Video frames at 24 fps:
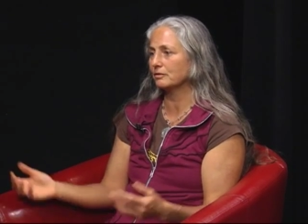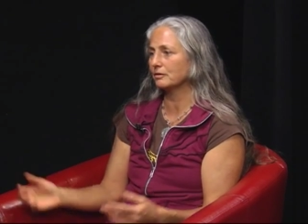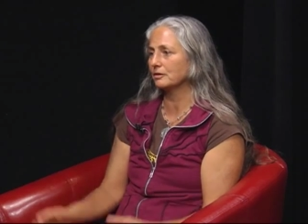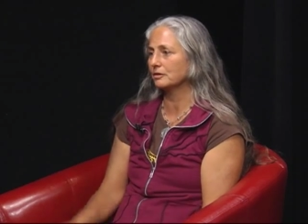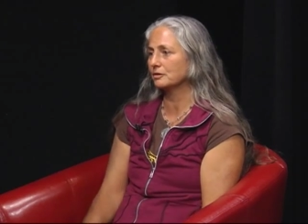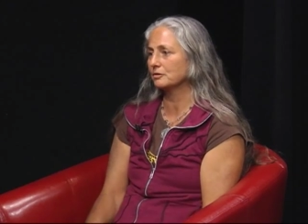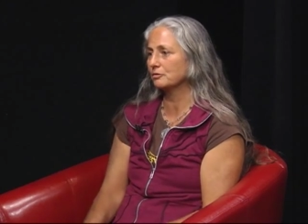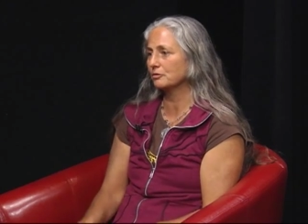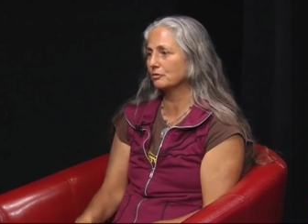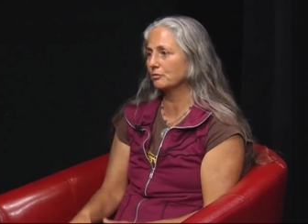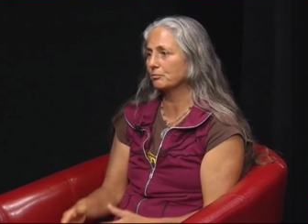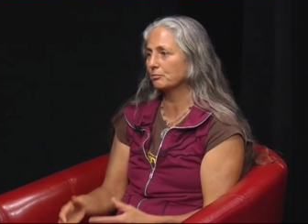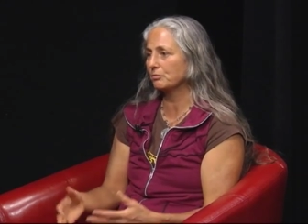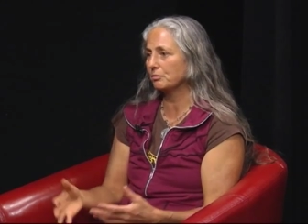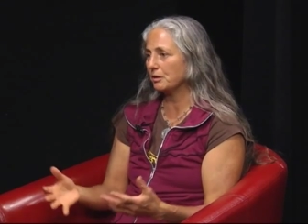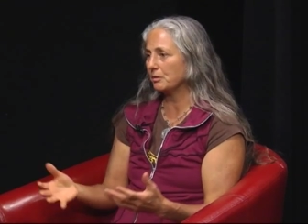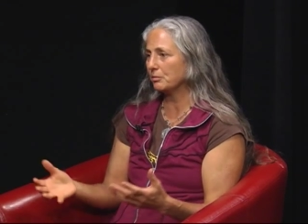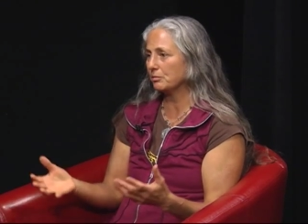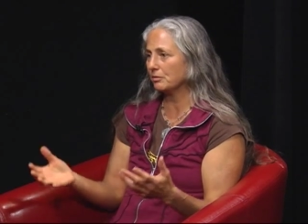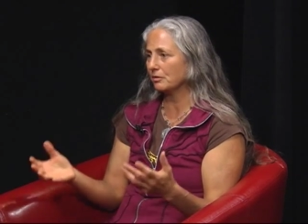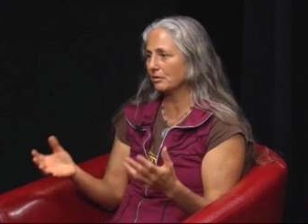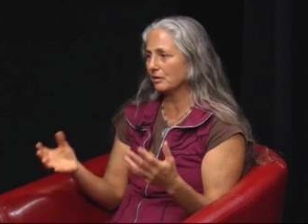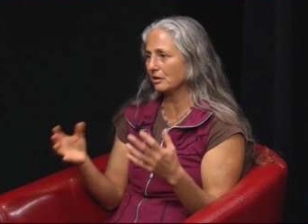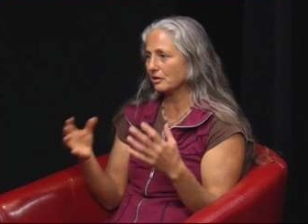
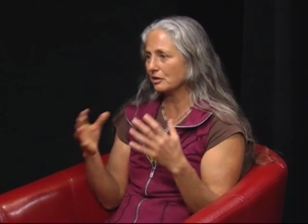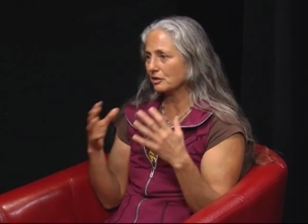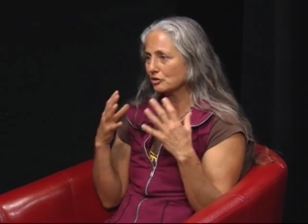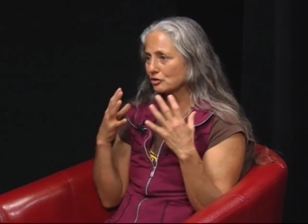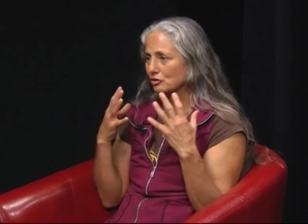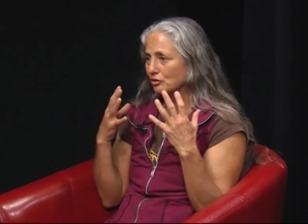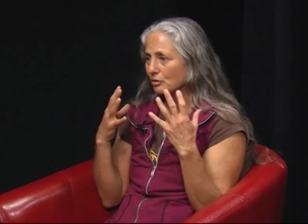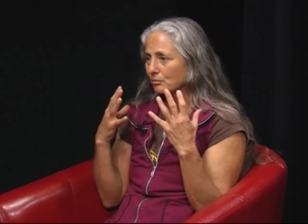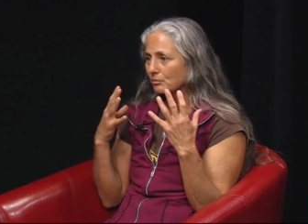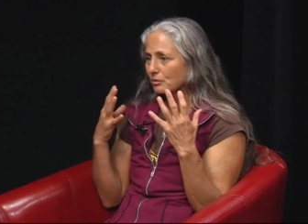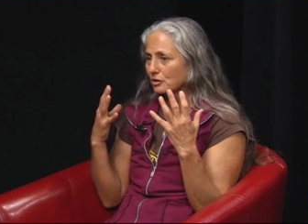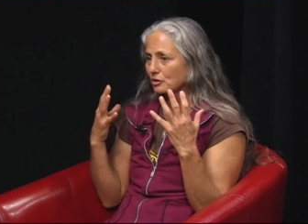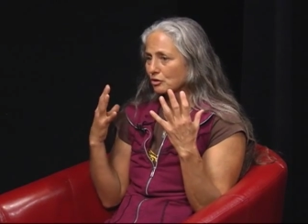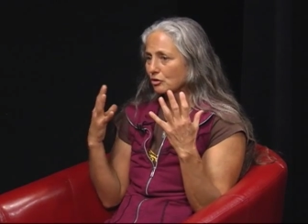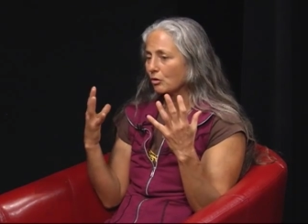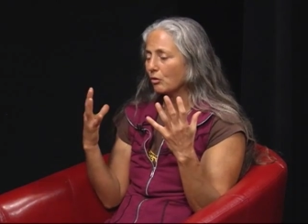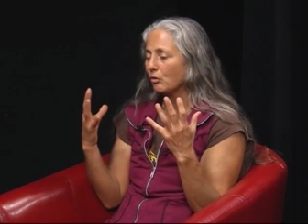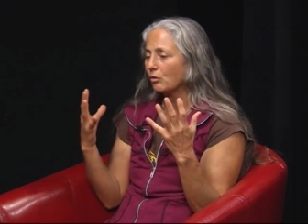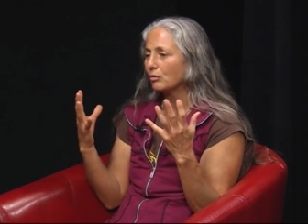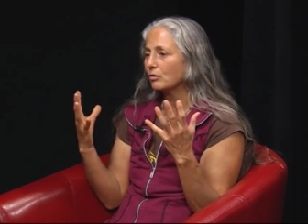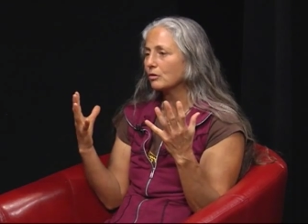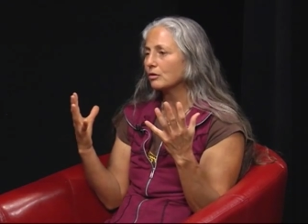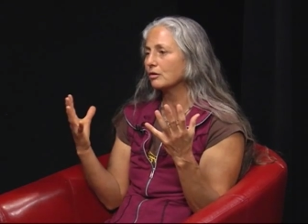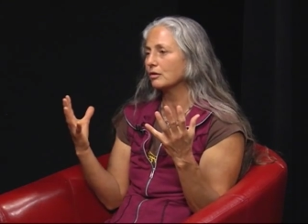There's so much
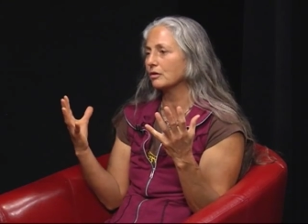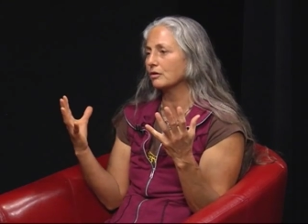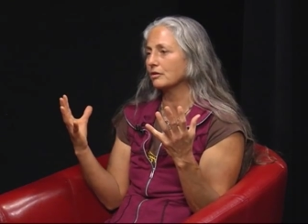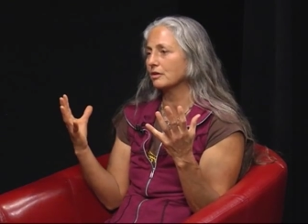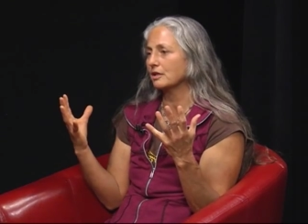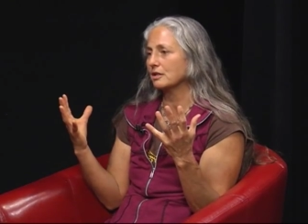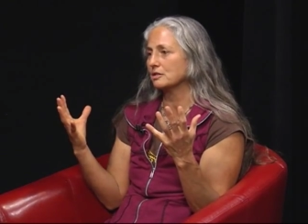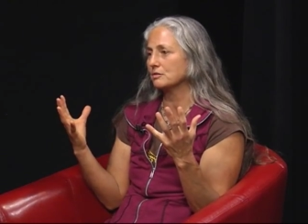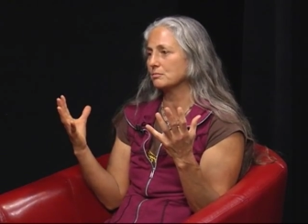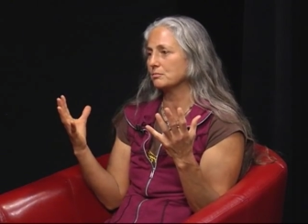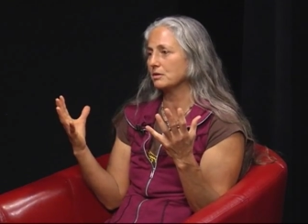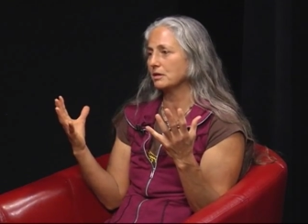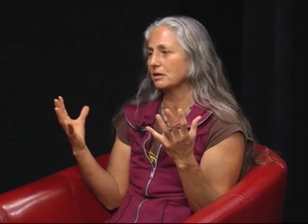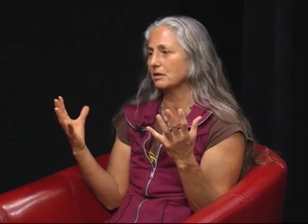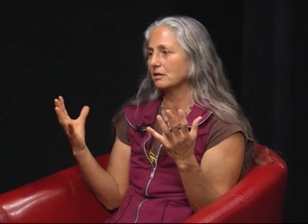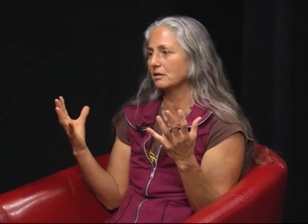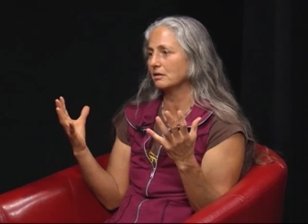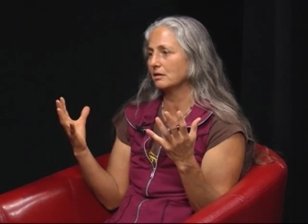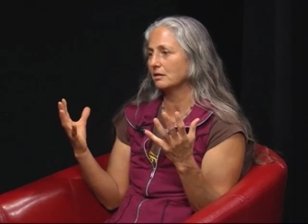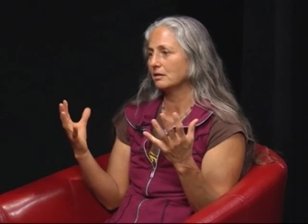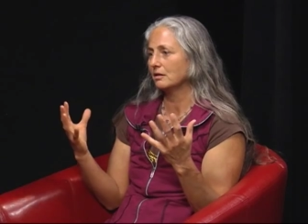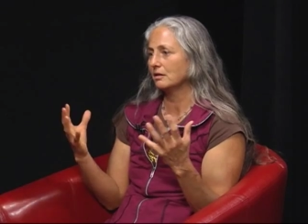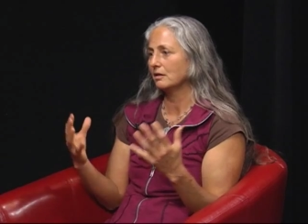horror that's being,